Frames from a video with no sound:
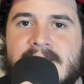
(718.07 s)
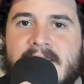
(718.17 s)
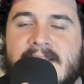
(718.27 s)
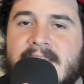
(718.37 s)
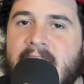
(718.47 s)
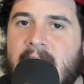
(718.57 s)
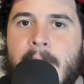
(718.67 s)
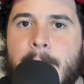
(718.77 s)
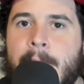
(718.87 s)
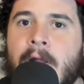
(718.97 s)
He's came
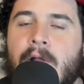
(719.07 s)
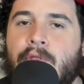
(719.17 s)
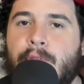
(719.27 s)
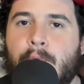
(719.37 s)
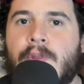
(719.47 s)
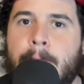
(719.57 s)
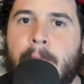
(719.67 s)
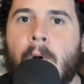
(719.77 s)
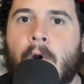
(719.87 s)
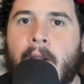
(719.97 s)
up through the
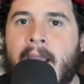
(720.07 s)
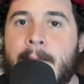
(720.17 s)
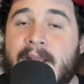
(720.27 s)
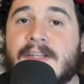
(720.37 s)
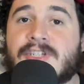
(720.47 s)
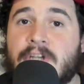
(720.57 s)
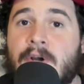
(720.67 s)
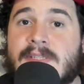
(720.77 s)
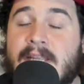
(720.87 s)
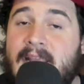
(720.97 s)
program, and he shows
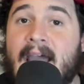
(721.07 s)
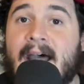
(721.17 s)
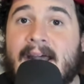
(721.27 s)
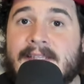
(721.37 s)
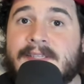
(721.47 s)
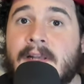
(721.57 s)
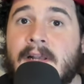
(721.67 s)
that he has